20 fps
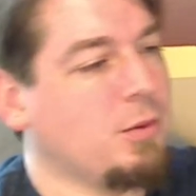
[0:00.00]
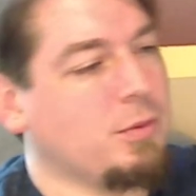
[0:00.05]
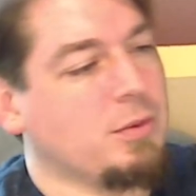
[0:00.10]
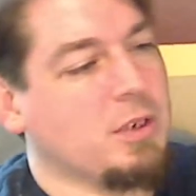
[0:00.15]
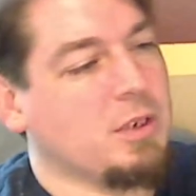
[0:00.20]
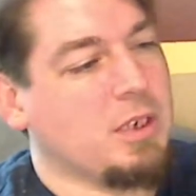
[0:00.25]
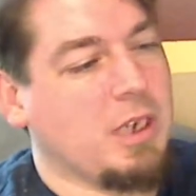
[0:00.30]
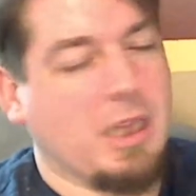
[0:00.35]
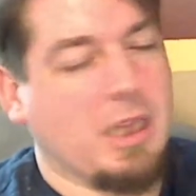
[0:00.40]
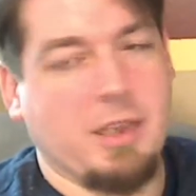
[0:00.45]

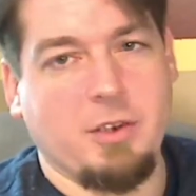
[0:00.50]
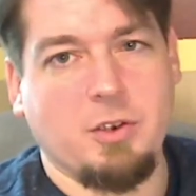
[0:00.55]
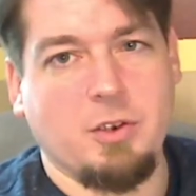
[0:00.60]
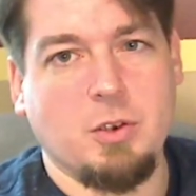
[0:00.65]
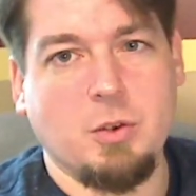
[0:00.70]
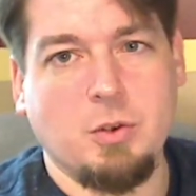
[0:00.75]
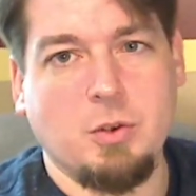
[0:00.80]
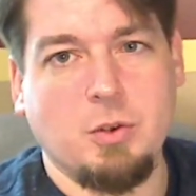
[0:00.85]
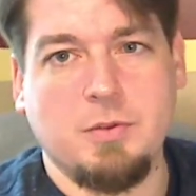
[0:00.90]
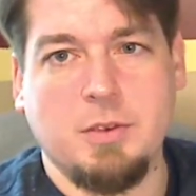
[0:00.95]
It has
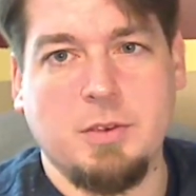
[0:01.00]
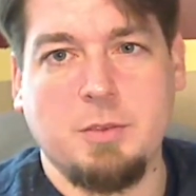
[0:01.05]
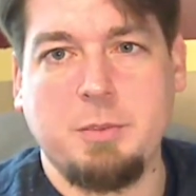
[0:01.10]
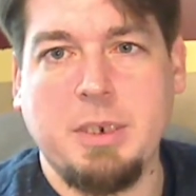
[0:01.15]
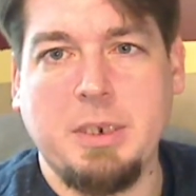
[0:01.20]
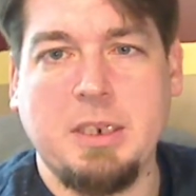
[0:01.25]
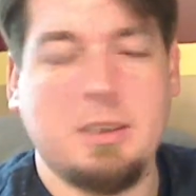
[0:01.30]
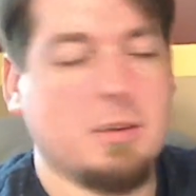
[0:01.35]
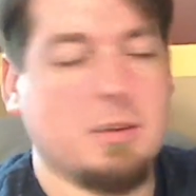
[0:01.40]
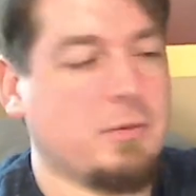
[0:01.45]
holes for
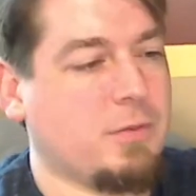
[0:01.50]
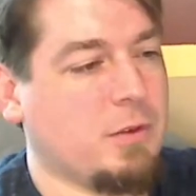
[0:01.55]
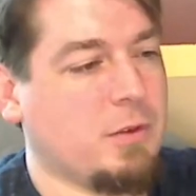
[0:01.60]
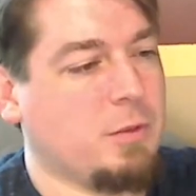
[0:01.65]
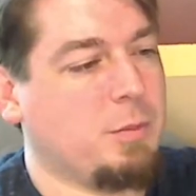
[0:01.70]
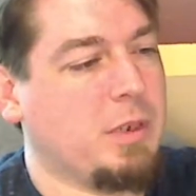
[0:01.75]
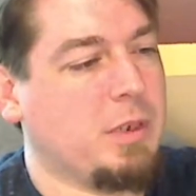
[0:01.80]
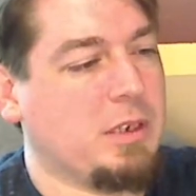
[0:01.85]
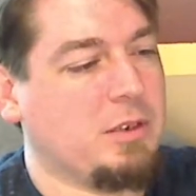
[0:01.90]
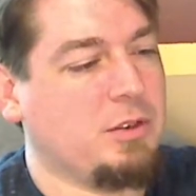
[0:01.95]
the
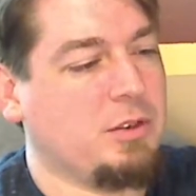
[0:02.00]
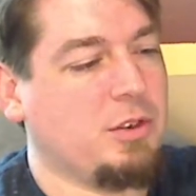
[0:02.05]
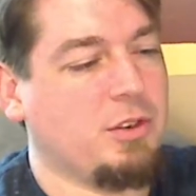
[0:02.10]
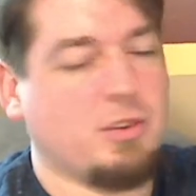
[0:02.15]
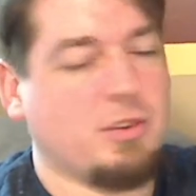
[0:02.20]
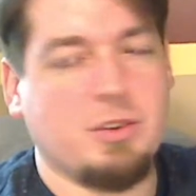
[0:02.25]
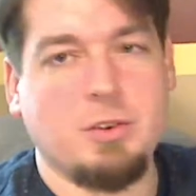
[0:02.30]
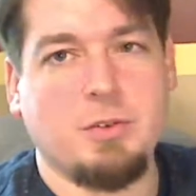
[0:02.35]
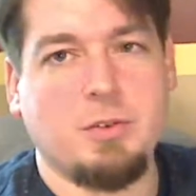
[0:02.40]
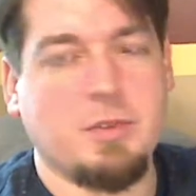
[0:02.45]
buttons. It's
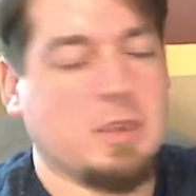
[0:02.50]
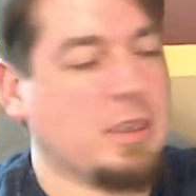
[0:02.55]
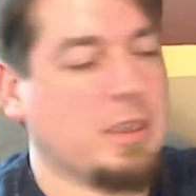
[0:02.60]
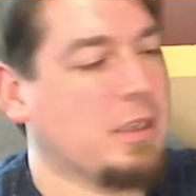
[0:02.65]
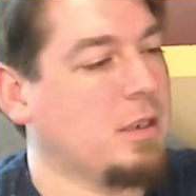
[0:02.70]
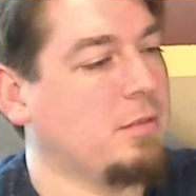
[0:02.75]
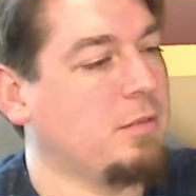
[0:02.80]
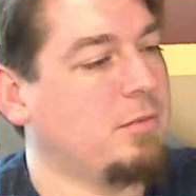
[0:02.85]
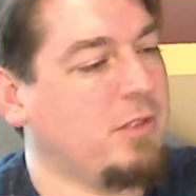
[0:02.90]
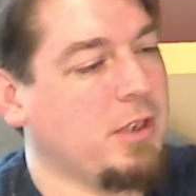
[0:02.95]
still very
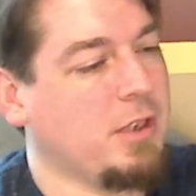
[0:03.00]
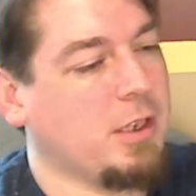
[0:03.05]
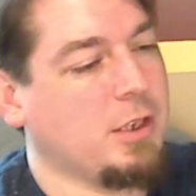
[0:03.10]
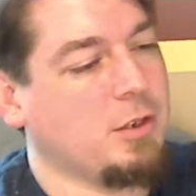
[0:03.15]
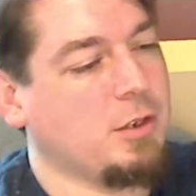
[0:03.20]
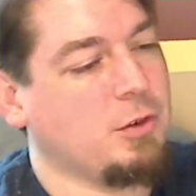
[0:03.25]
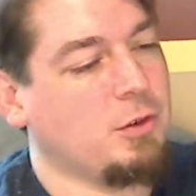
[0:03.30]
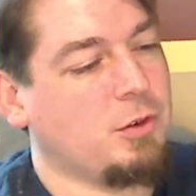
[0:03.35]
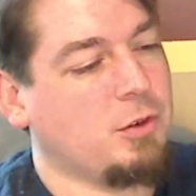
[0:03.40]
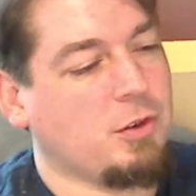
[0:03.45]
comfy to
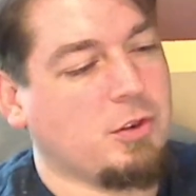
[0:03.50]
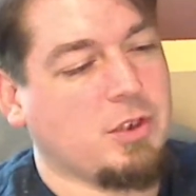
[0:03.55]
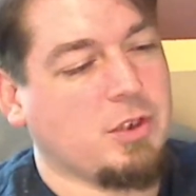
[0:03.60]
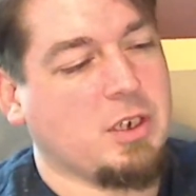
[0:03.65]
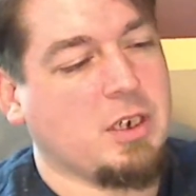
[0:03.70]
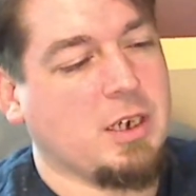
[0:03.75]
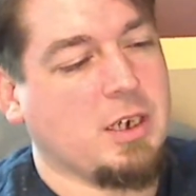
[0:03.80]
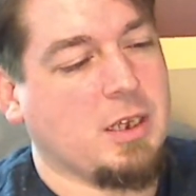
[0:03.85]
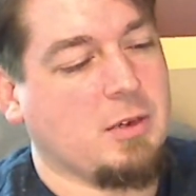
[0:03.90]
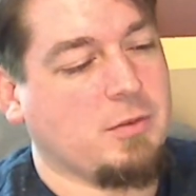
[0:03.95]
use. There's a
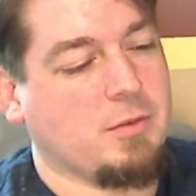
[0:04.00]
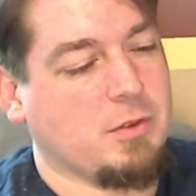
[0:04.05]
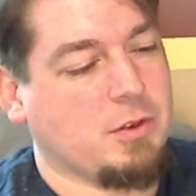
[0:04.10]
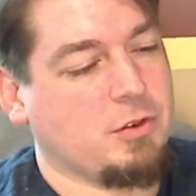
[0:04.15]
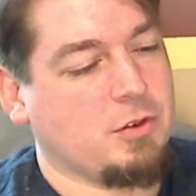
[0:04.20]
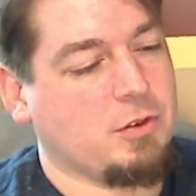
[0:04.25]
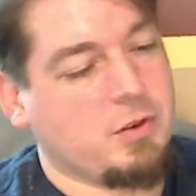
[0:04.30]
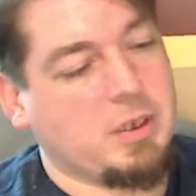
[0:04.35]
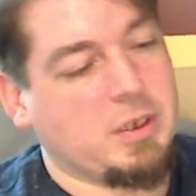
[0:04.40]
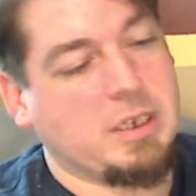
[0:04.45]
cutout for the
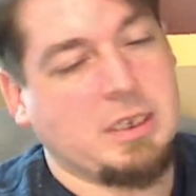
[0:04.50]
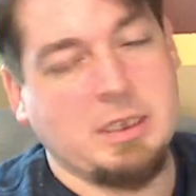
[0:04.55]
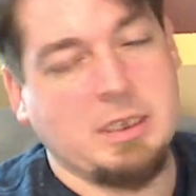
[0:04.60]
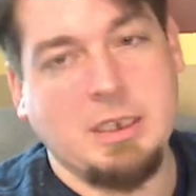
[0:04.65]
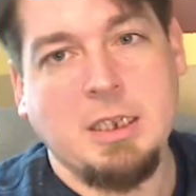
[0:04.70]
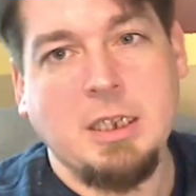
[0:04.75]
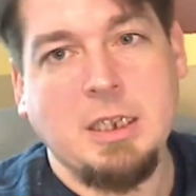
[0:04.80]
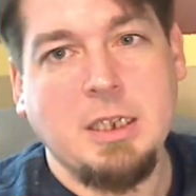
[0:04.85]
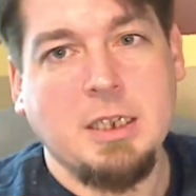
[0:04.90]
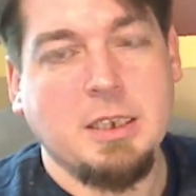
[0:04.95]
screen,
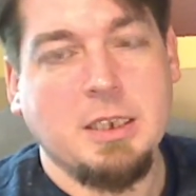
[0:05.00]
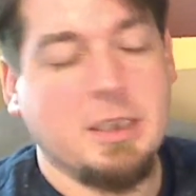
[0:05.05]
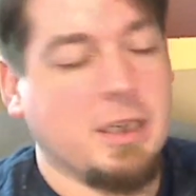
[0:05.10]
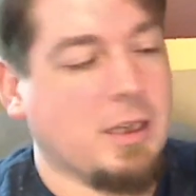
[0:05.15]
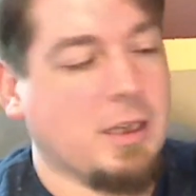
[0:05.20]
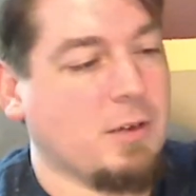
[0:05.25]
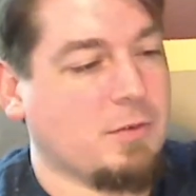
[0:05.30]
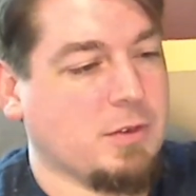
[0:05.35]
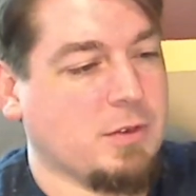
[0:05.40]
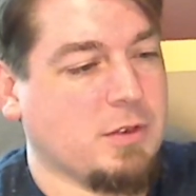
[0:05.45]

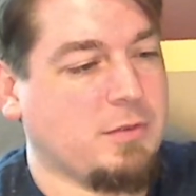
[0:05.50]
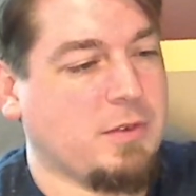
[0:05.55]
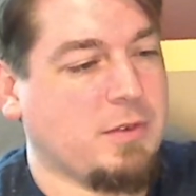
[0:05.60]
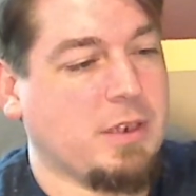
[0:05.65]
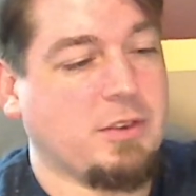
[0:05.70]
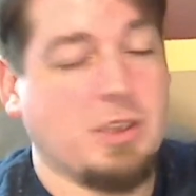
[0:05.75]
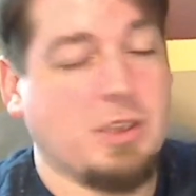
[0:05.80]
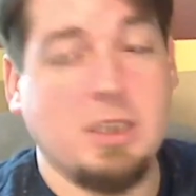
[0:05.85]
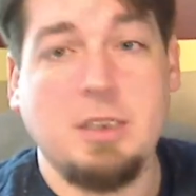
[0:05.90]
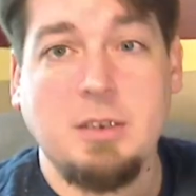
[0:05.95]
cutout for the
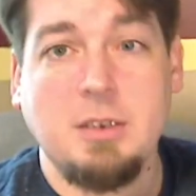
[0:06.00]
venting.